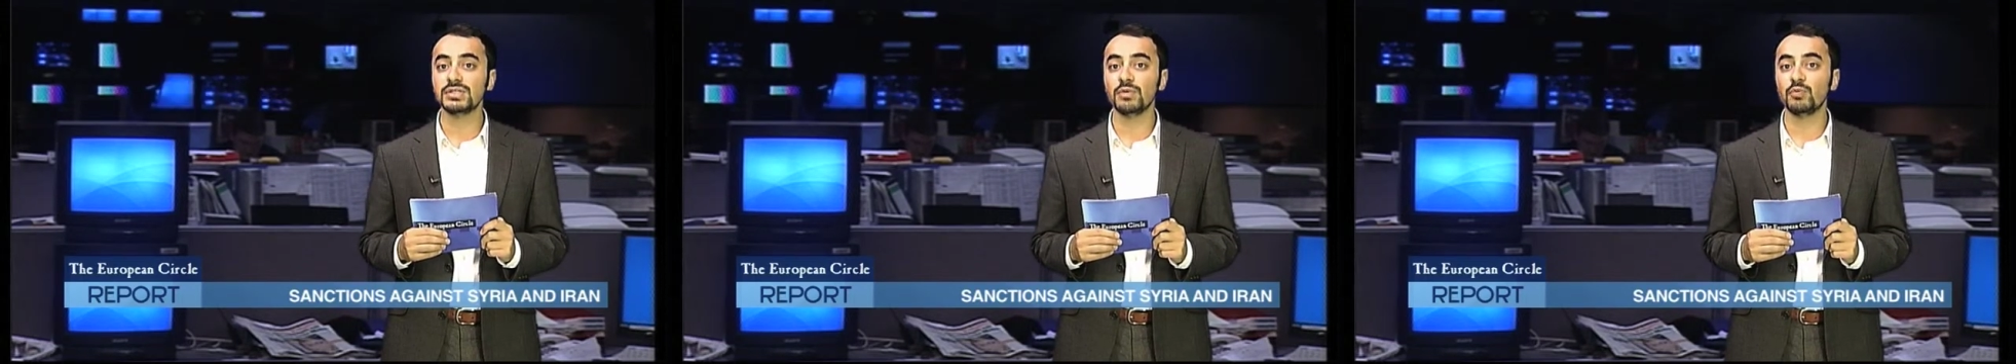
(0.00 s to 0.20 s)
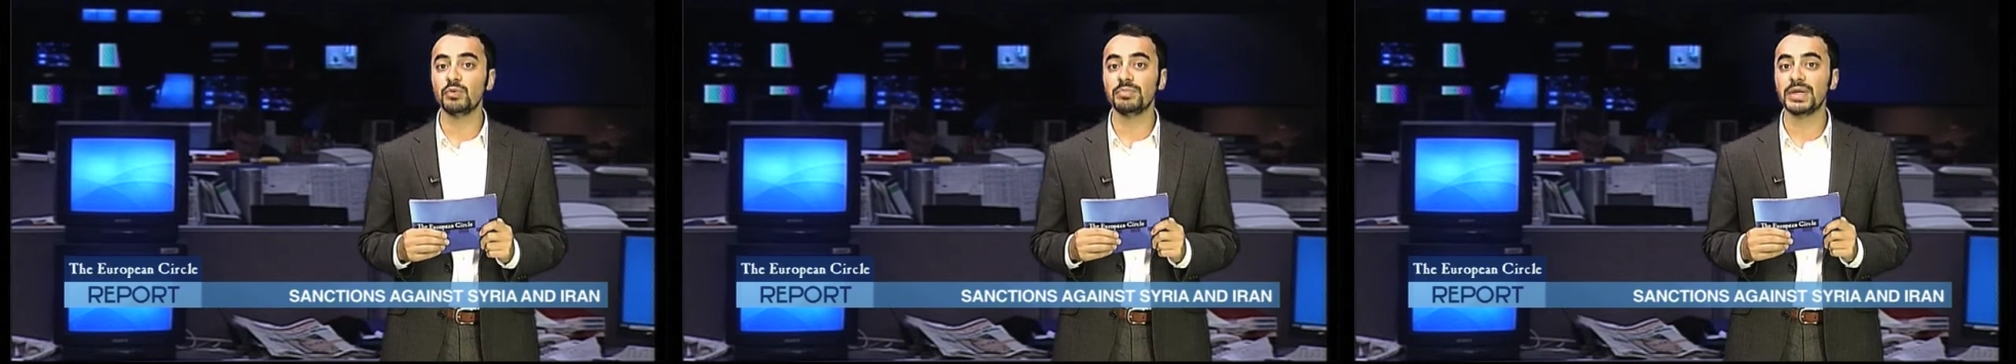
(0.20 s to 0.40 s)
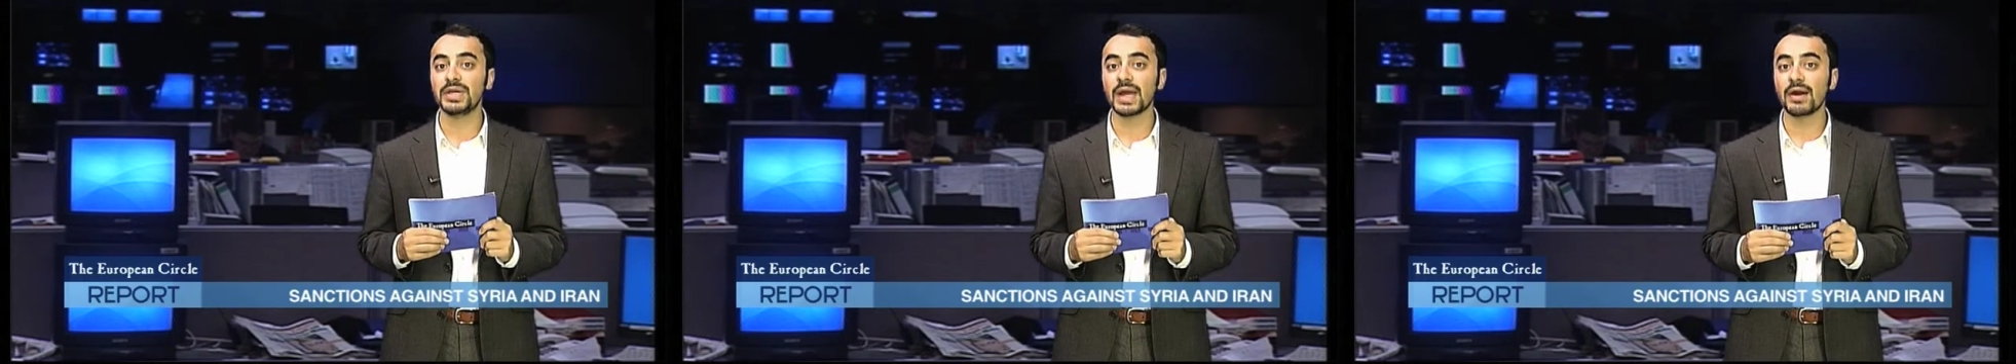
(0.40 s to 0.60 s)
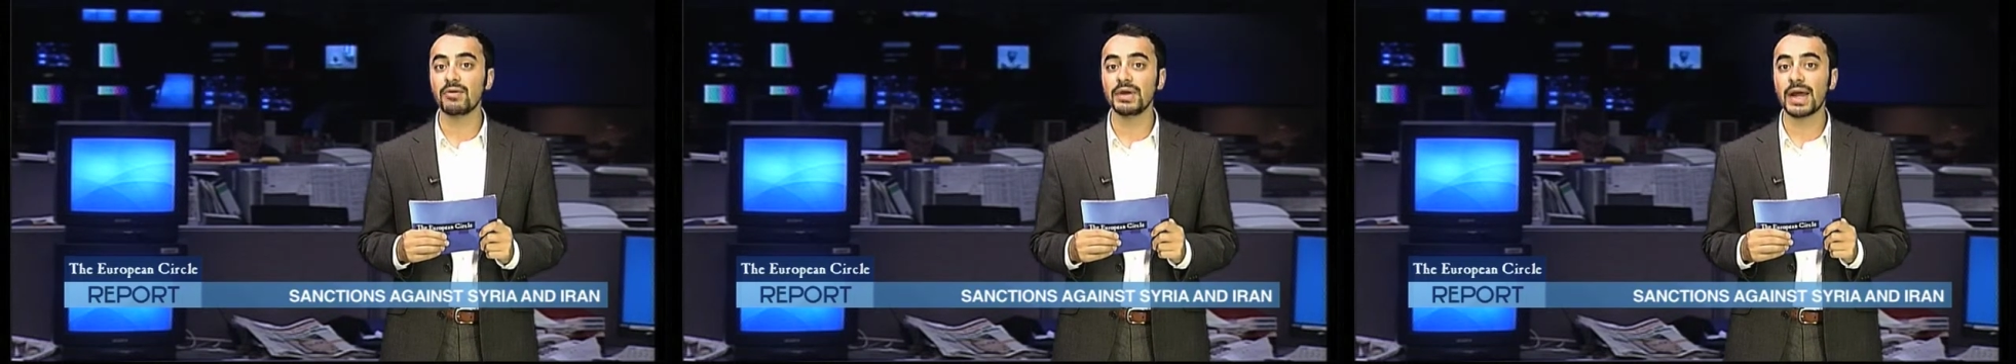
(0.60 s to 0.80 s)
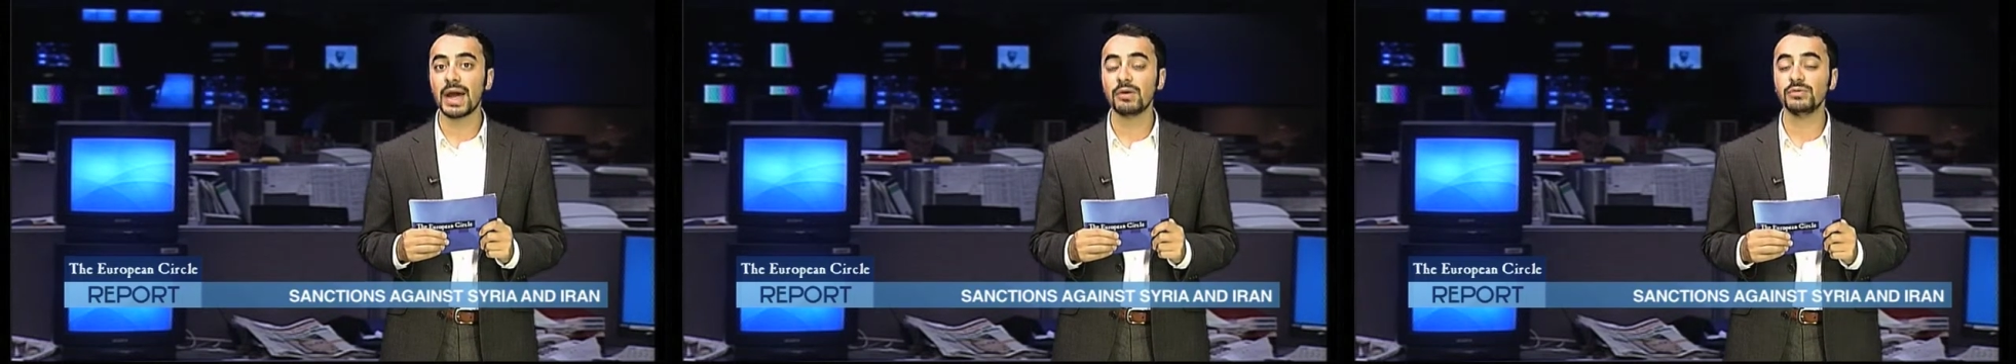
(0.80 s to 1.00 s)
that would be
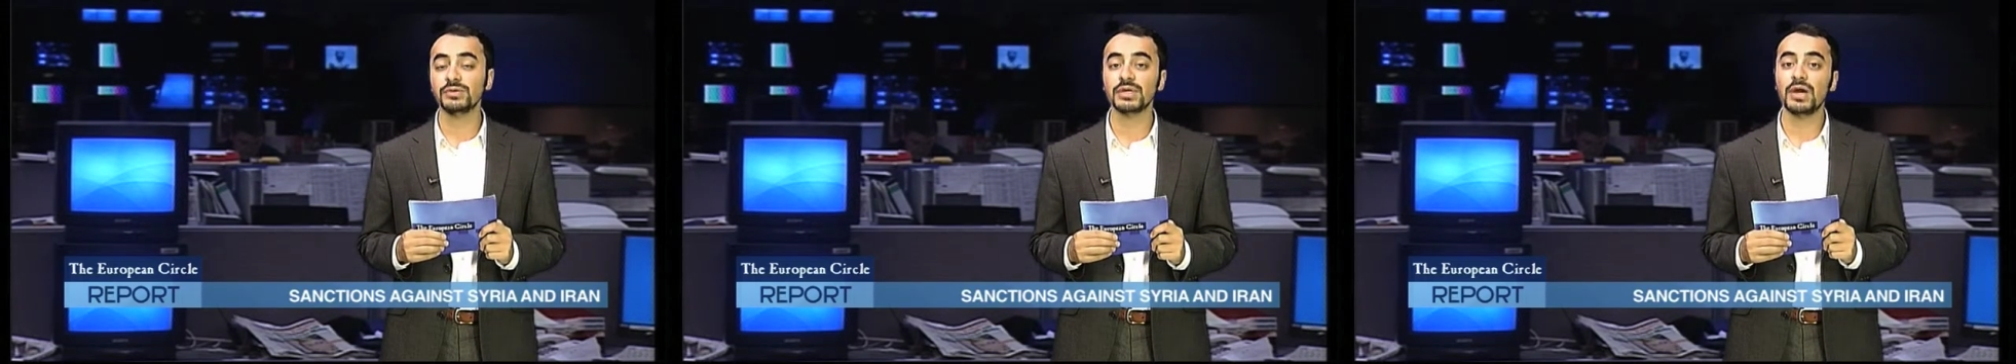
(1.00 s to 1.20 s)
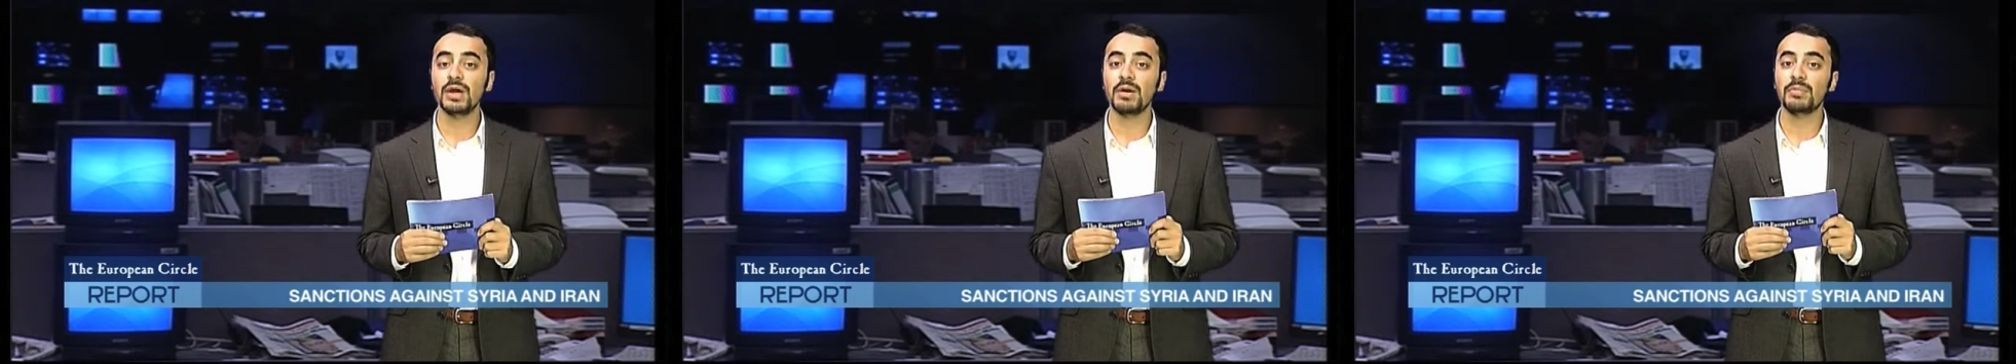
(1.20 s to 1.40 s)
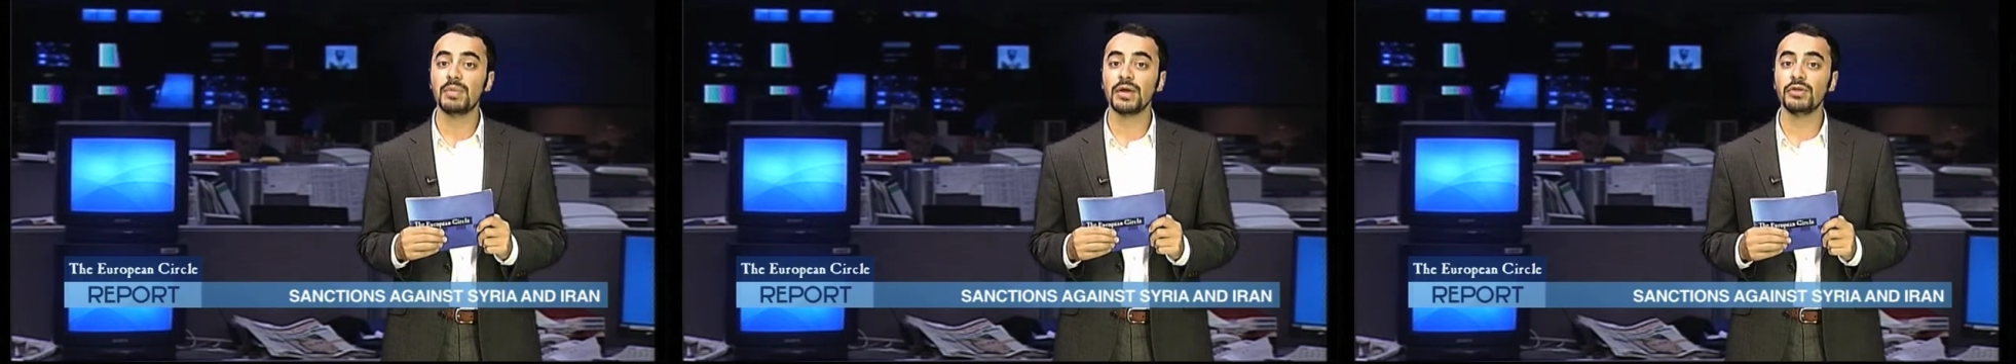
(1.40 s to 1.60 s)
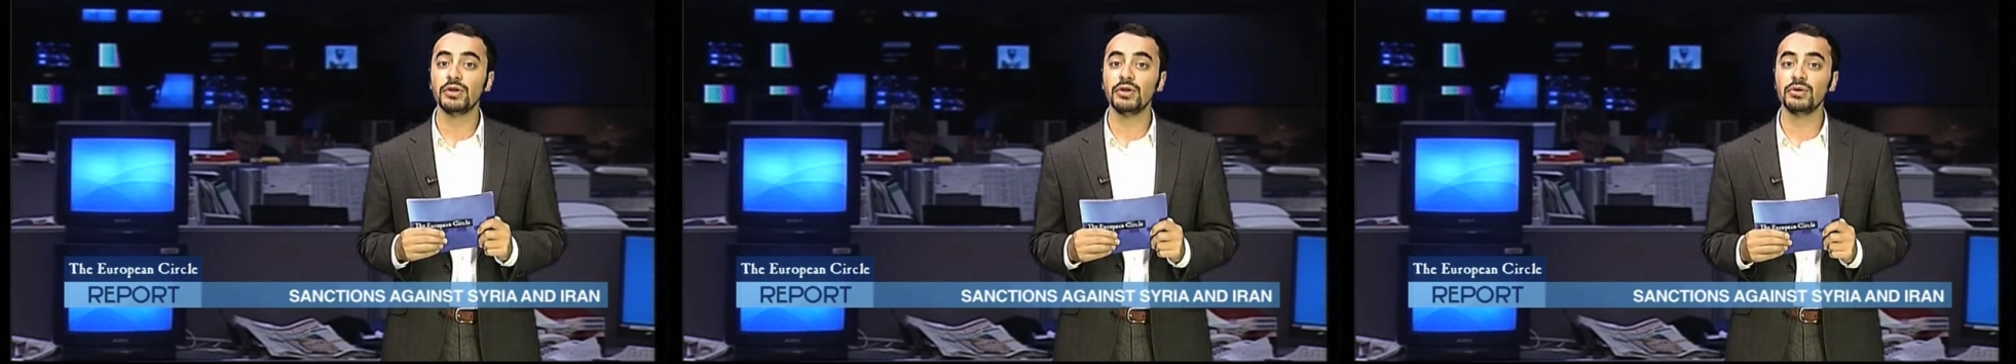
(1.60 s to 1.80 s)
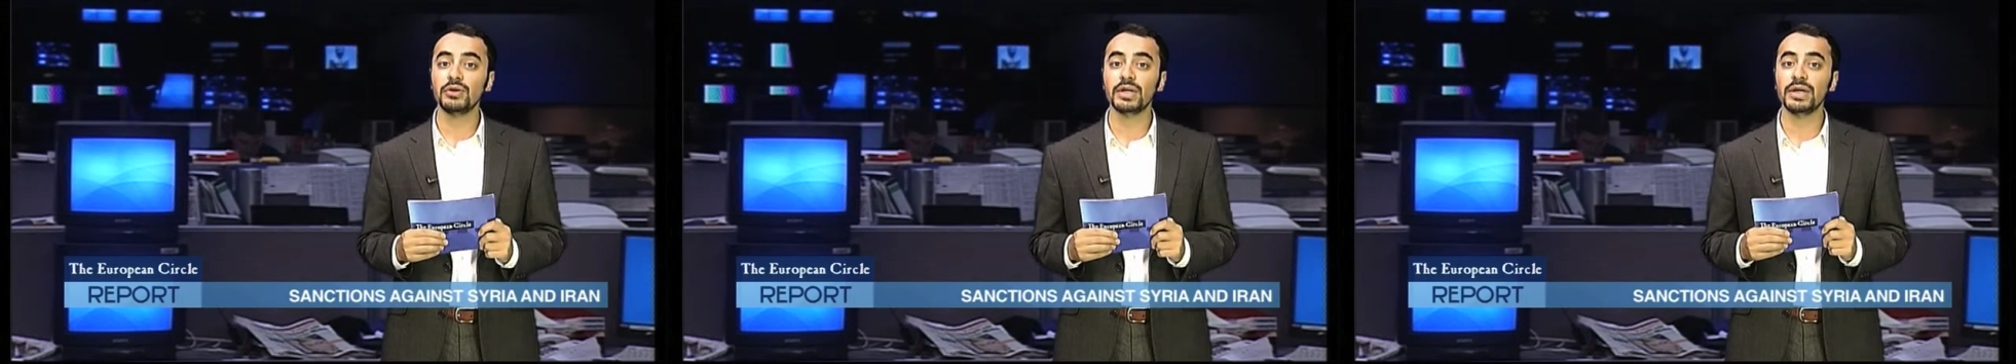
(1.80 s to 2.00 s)
carried out by the
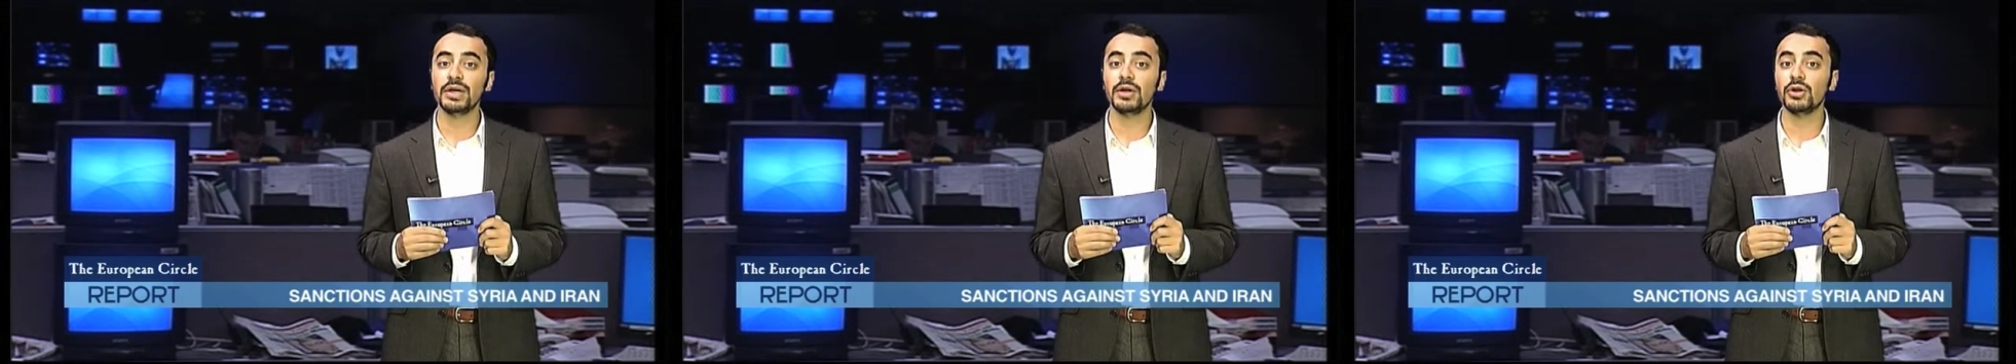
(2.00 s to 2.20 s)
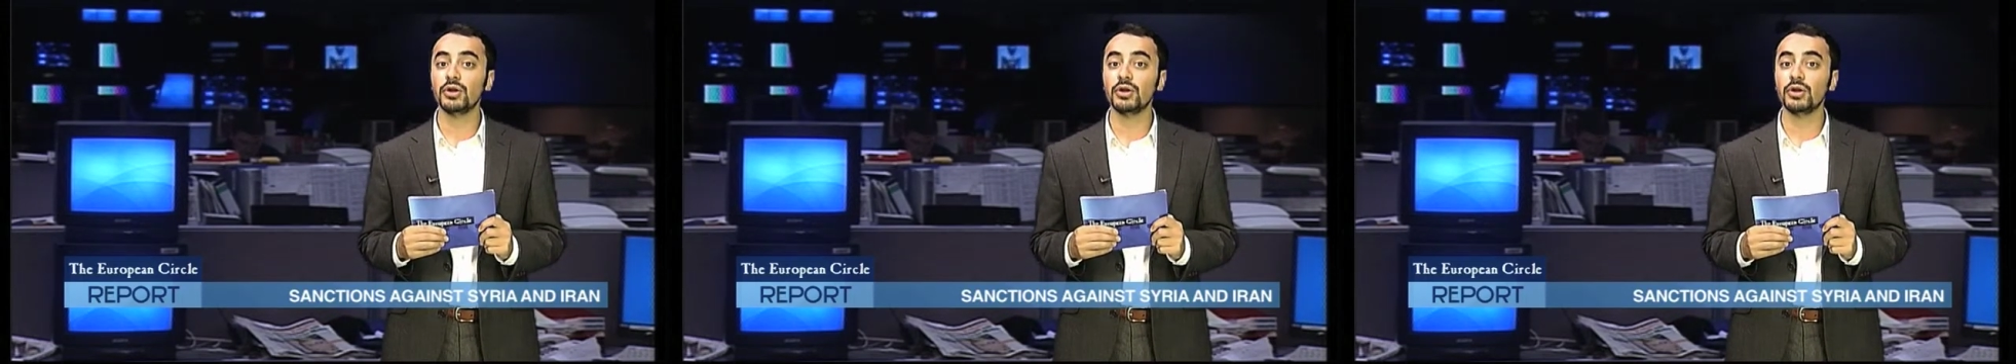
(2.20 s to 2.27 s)
Nuclear